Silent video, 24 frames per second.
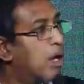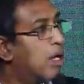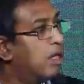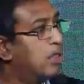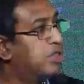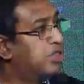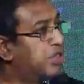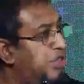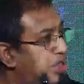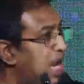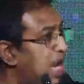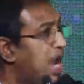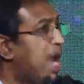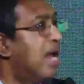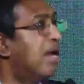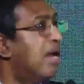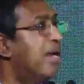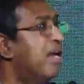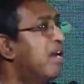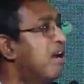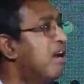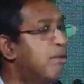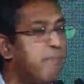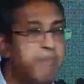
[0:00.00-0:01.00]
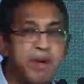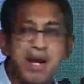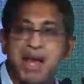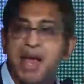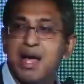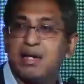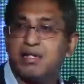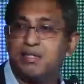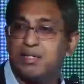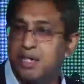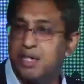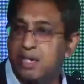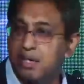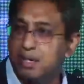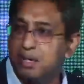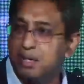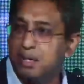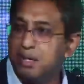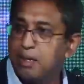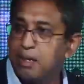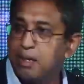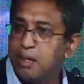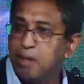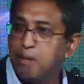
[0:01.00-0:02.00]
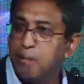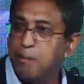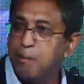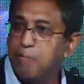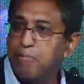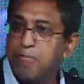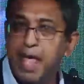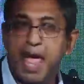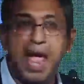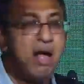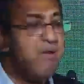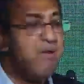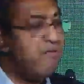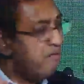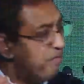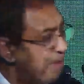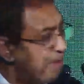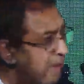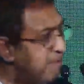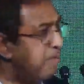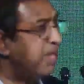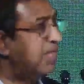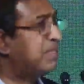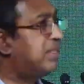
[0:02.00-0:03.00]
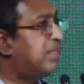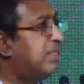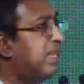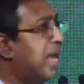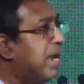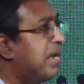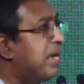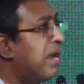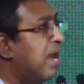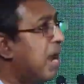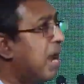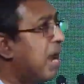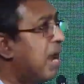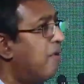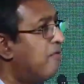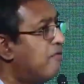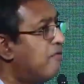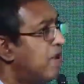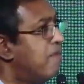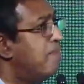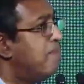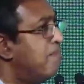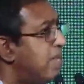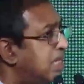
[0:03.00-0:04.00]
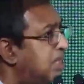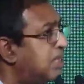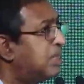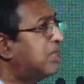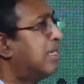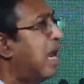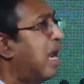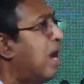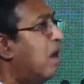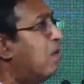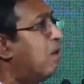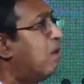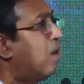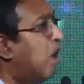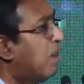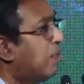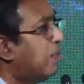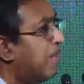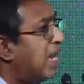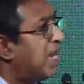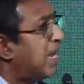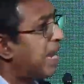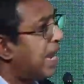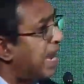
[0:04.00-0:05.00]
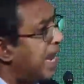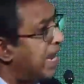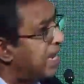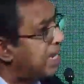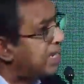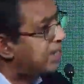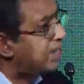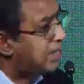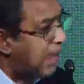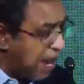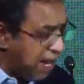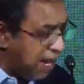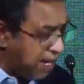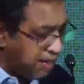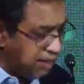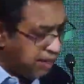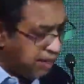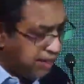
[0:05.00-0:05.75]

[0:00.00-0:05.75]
sharing production. And we missed out on that entire